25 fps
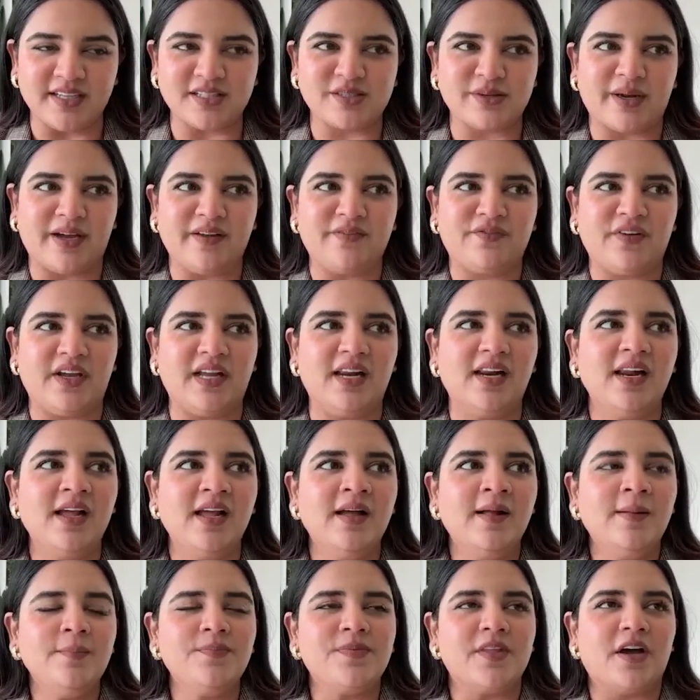So I feel
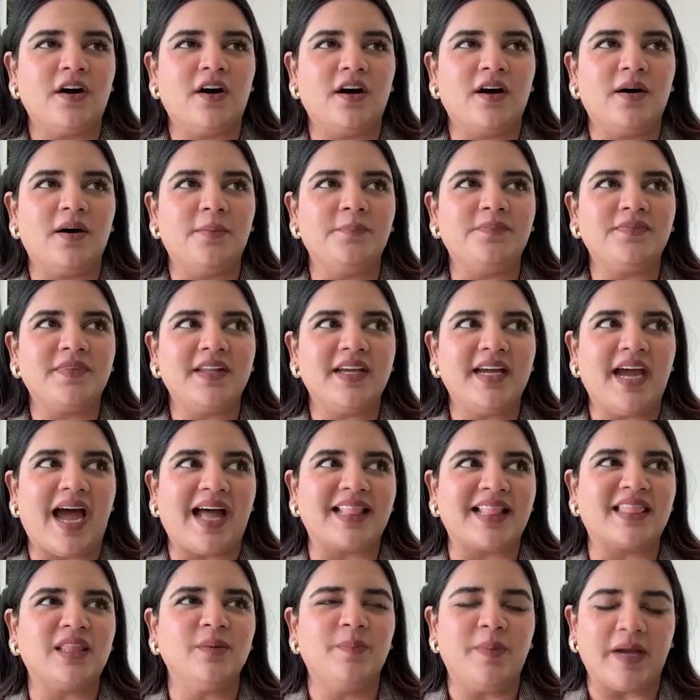
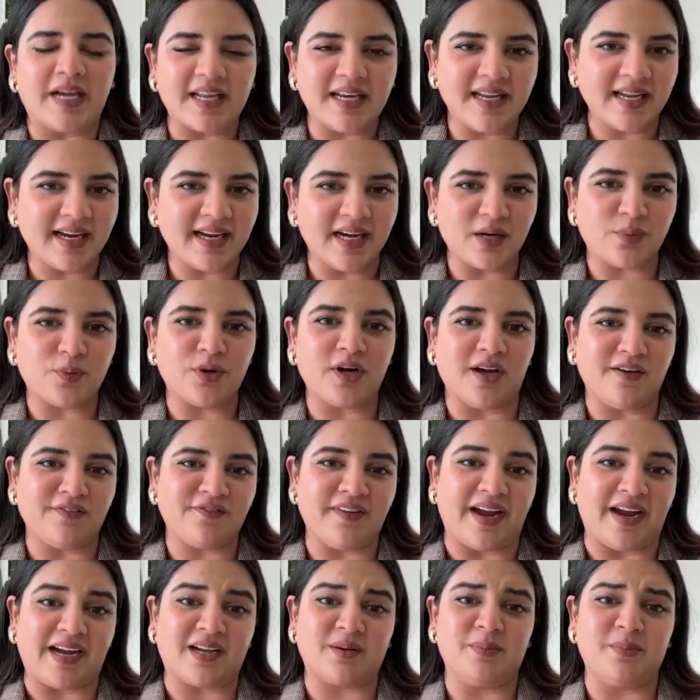at the beginning it would
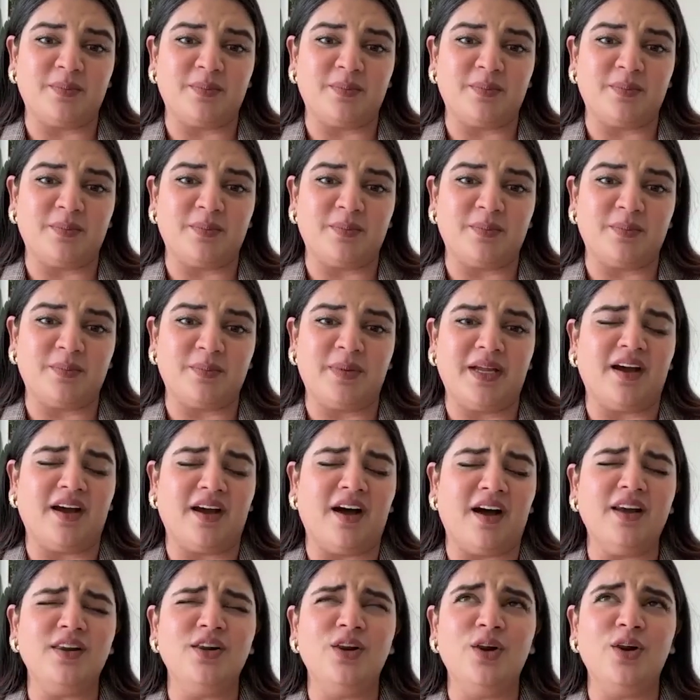affect me
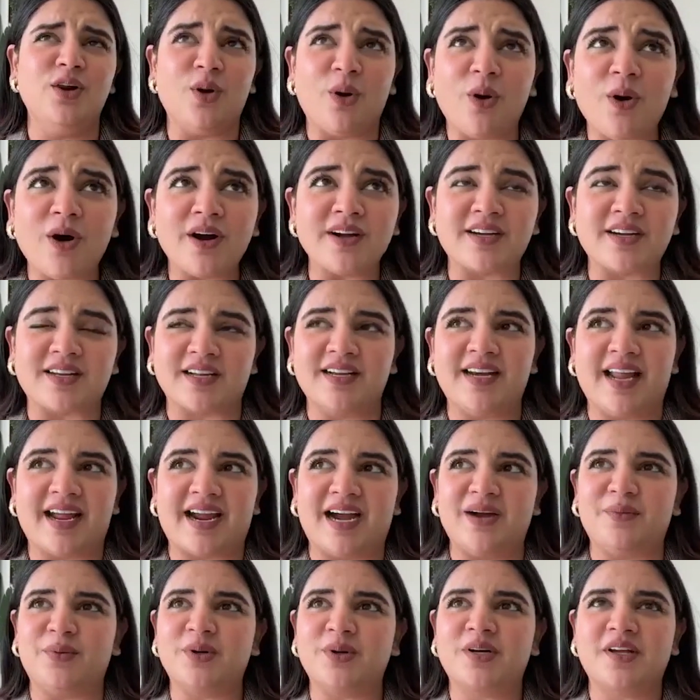a lot. Like,
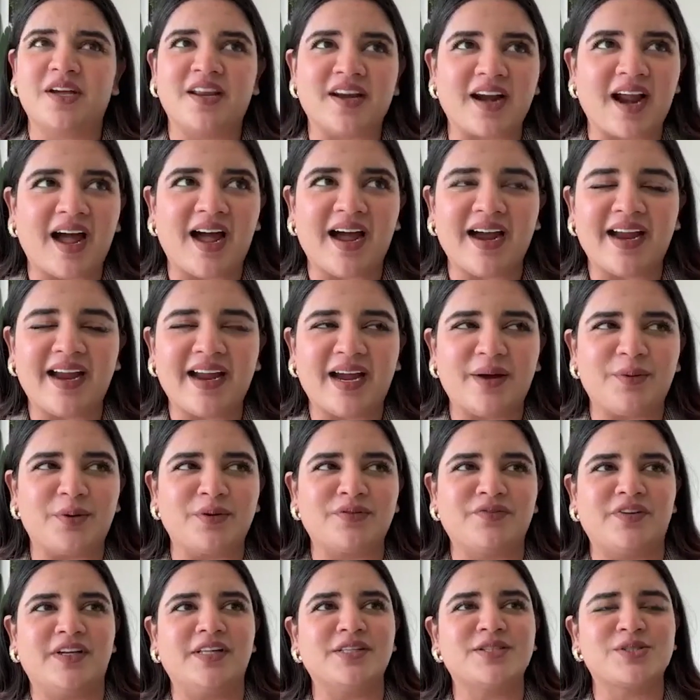I would cry, I would
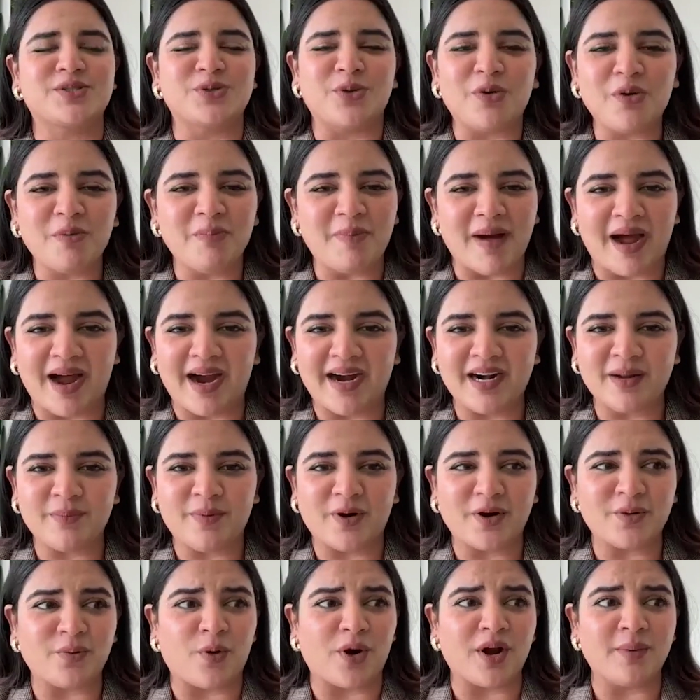feel so bad about
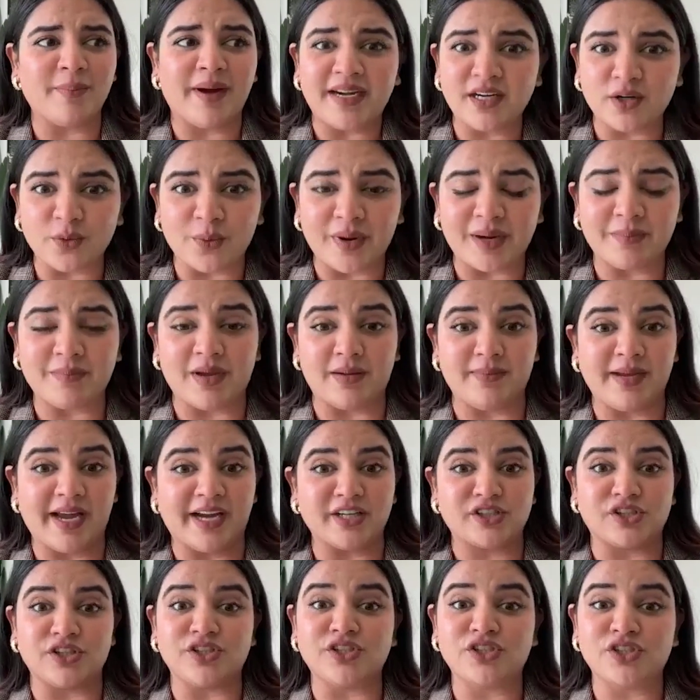what am I doing, maybe I
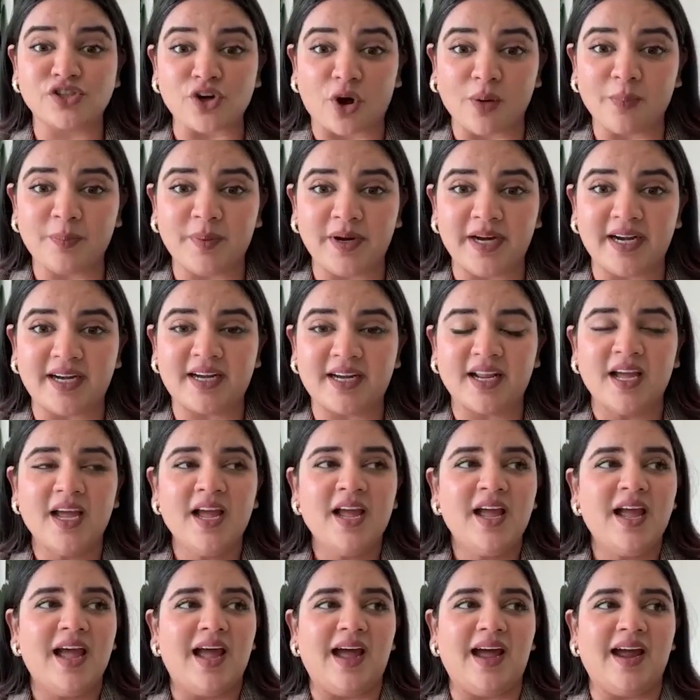should stop it,
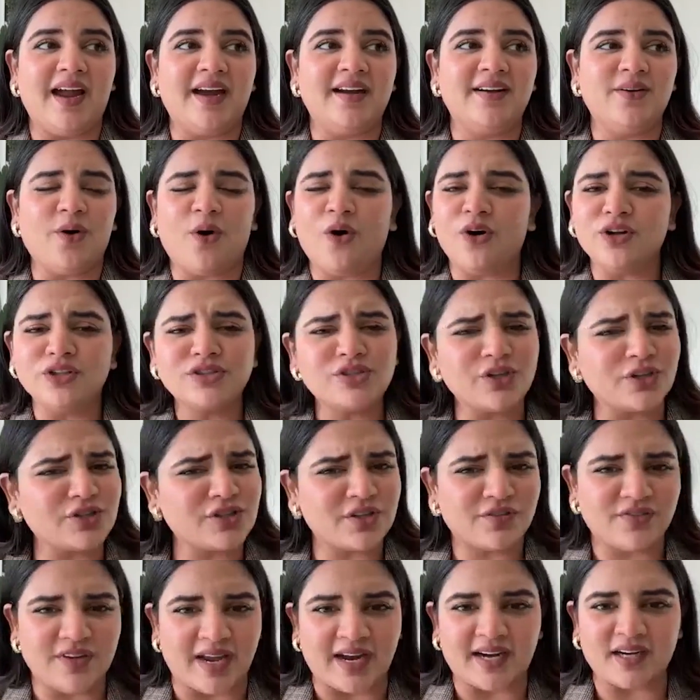and all sorts of
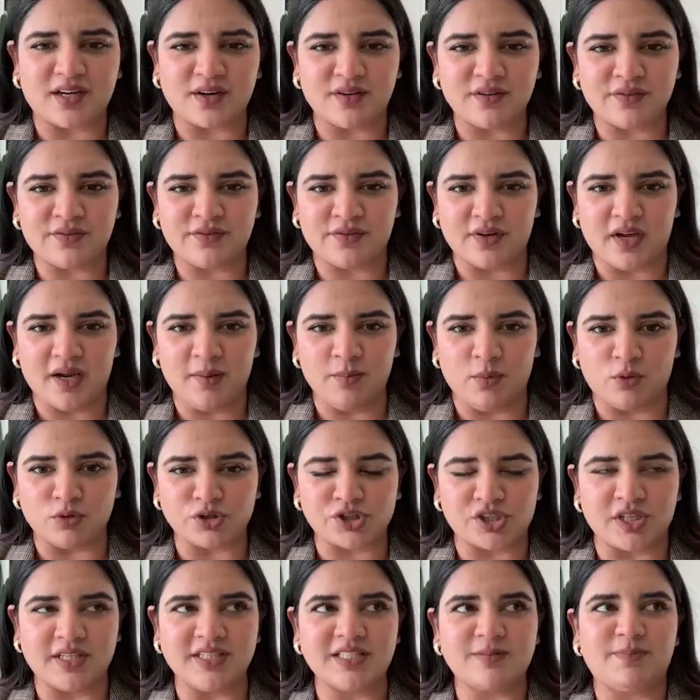negative emotions.